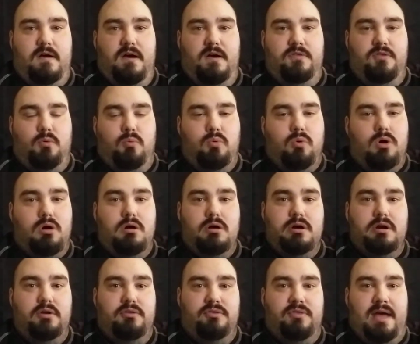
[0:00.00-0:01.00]
the
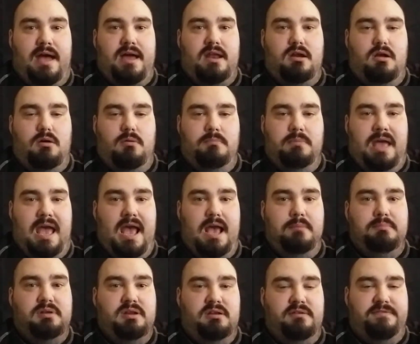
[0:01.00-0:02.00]
word that
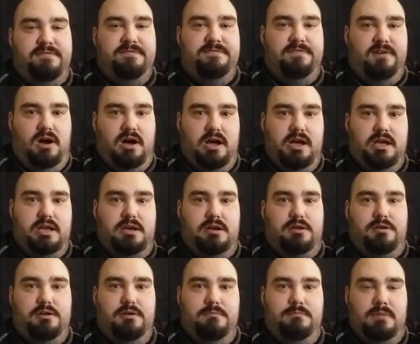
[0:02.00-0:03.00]
came to
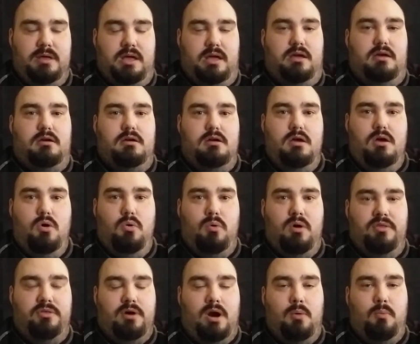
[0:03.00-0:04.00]
define me,
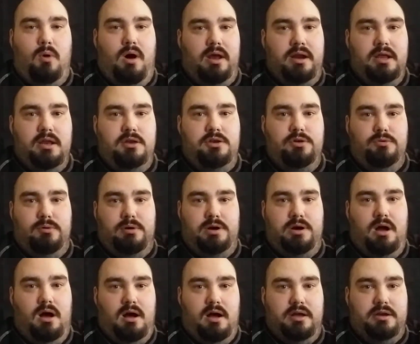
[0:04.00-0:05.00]
whether I wanted to or
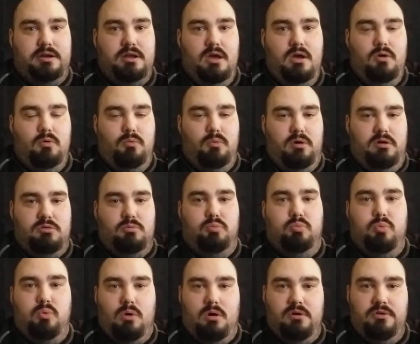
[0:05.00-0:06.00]
not, was
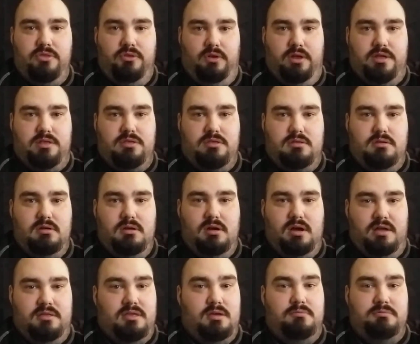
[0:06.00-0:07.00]
worthless.
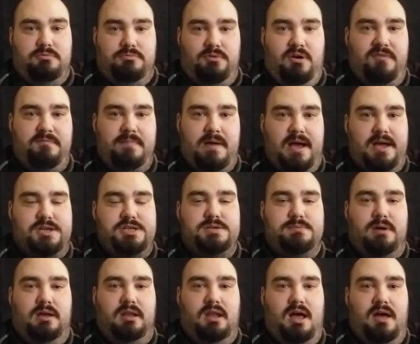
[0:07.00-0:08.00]
I said it was a rough patch in
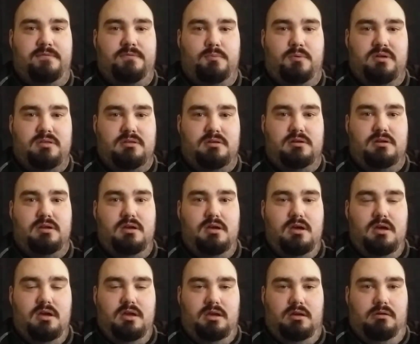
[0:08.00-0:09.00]
my life. It wasn't,
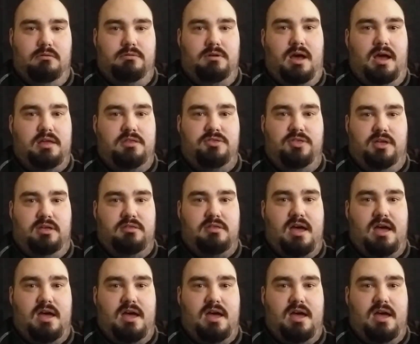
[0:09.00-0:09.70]
nice things